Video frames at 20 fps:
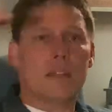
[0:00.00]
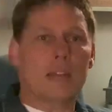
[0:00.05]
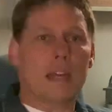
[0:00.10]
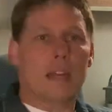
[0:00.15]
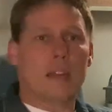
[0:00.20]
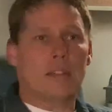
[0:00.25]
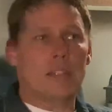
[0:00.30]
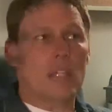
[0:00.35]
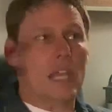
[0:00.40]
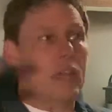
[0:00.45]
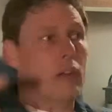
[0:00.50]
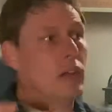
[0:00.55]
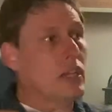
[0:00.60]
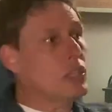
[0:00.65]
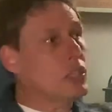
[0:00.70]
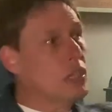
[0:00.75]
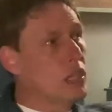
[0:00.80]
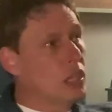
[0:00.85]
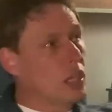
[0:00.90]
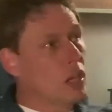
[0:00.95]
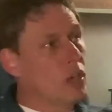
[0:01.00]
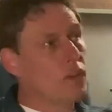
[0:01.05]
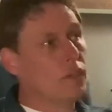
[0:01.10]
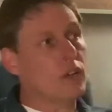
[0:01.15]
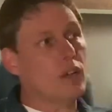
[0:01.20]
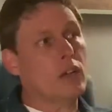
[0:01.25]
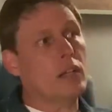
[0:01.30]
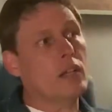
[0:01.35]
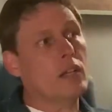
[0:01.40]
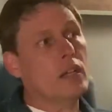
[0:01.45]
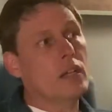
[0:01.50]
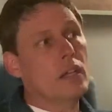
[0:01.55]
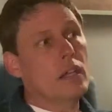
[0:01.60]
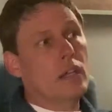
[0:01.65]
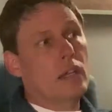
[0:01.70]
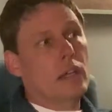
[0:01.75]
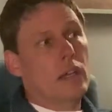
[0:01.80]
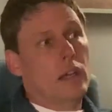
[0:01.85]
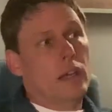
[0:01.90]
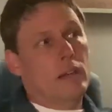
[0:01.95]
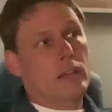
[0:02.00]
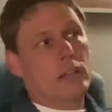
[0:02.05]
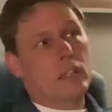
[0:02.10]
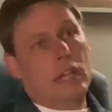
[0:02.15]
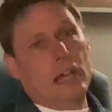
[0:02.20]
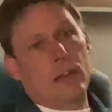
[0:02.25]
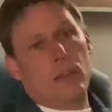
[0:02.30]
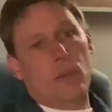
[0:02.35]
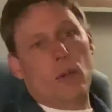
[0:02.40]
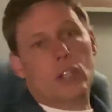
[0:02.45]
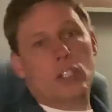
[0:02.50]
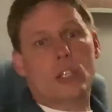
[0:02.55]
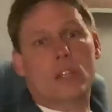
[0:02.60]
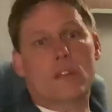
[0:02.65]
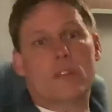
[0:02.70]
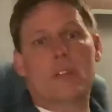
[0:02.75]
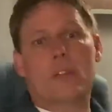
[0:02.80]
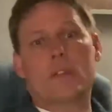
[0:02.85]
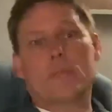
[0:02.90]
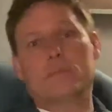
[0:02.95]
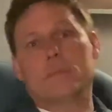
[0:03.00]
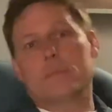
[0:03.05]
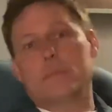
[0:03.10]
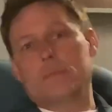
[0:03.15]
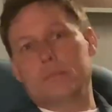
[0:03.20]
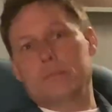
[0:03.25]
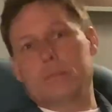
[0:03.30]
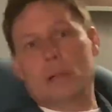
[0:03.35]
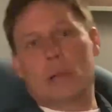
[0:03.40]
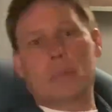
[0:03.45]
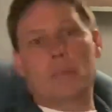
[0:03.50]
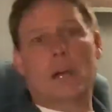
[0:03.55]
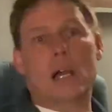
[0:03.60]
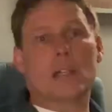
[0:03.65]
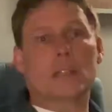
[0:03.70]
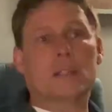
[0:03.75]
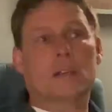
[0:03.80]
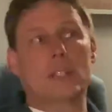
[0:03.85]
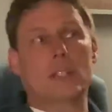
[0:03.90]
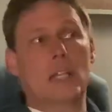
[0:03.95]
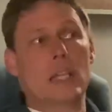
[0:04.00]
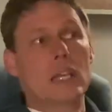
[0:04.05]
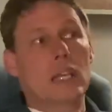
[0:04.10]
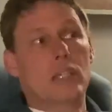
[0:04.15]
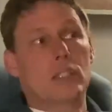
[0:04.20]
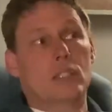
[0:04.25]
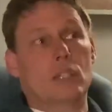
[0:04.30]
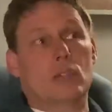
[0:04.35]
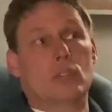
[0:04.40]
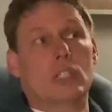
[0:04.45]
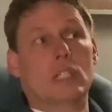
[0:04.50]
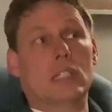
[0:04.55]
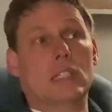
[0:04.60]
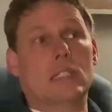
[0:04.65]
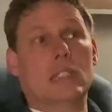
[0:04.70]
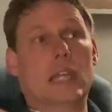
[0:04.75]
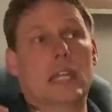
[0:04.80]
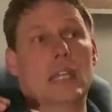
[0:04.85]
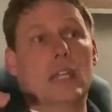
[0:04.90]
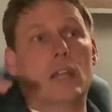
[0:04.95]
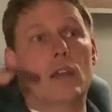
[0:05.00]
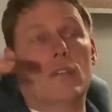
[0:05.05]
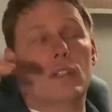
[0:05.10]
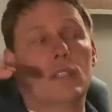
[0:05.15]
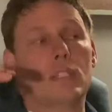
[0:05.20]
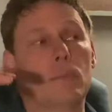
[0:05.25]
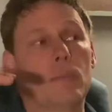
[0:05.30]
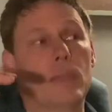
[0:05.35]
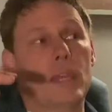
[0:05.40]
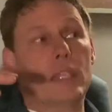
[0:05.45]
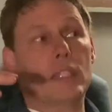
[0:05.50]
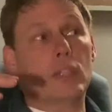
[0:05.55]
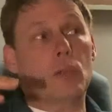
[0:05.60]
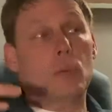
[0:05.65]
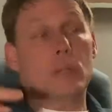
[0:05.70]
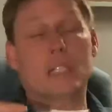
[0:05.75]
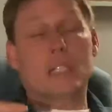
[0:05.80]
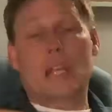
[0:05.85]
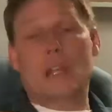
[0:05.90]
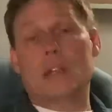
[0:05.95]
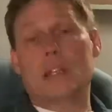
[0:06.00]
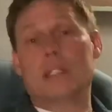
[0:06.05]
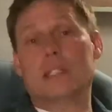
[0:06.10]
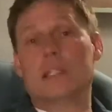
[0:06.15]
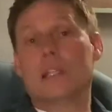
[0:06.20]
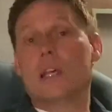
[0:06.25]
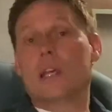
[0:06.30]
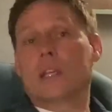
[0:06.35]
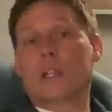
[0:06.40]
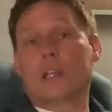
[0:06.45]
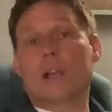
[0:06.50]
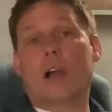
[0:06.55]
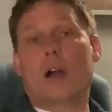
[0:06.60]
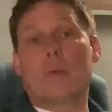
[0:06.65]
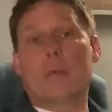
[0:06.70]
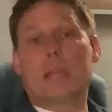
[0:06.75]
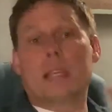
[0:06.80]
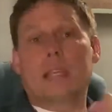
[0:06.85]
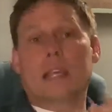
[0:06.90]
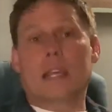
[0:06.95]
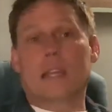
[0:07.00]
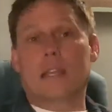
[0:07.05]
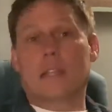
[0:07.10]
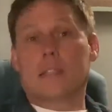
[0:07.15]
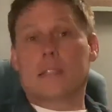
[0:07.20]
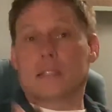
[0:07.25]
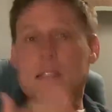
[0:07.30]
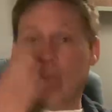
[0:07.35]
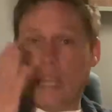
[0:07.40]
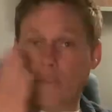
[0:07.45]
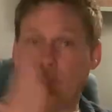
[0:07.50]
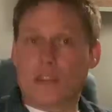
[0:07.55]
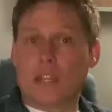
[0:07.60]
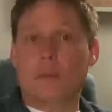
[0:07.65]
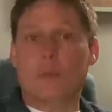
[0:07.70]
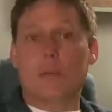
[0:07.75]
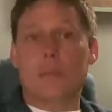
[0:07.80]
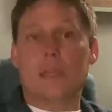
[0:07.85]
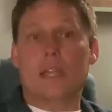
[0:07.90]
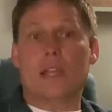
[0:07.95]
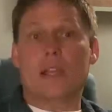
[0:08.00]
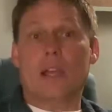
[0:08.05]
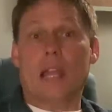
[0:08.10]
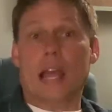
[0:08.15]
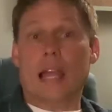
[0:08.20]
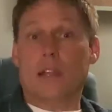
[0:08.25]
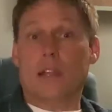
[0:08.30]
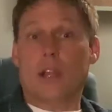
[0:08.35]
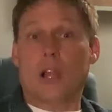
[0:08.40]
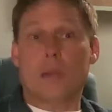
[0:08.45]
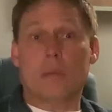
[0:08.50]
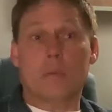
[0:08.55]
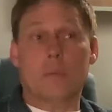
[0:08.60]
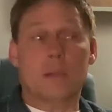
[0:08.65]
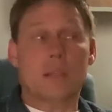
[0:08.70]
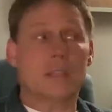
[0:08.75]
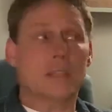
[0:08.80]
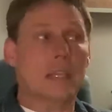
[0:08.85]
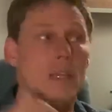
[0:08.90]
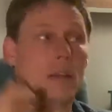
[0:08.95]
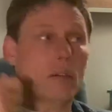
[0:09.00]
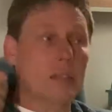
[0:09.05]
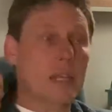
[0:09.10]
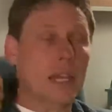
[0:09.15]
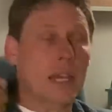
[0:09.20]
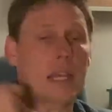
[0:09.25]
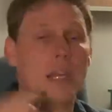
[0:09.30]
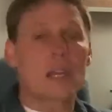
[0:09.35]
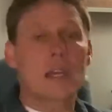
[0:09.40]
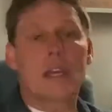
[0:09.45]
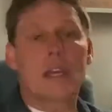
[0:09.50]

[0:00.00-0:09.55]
that Terry took over, kind of watching over the box of it. So she's taken over some things. So when Terry's gone weekends, Stephanie will be here like Carmen was saying, okay,